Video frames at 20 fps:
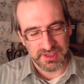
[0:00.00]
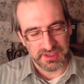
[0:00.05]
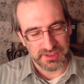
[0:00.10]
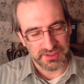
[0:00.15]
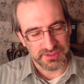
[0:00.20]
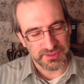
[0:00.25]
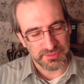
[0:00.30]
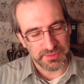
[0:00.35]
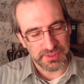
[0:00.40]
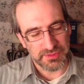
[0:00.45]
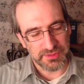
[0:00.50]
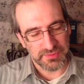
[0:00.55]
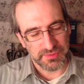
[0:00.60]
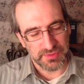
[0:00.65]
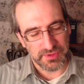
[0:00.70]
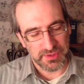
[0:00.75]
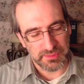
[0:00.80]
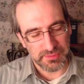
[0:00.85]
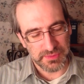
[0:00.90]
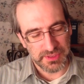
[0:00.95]
Something
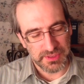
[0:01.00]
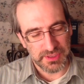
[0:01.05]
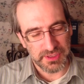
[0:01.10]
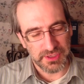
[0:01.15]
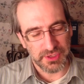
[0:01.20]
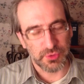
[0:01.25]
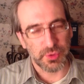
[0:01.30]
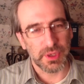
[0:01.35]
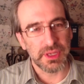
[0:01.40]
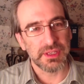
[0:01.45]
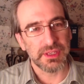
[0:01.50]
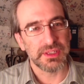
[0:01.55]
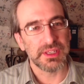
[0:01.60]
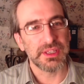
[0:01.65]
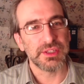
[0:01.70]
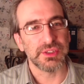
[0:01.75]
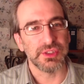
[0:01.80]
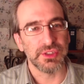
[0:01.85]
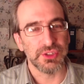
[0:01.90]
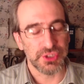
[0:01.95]
from the Quite
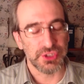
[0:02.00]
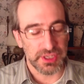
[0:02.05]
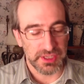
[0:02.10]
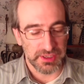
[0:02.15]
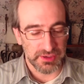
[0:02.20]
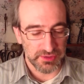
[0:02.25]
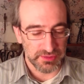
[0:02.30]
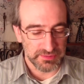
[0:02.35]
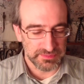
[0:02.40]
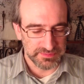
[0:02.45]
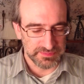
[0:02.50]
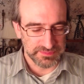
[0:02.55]
Decent channel.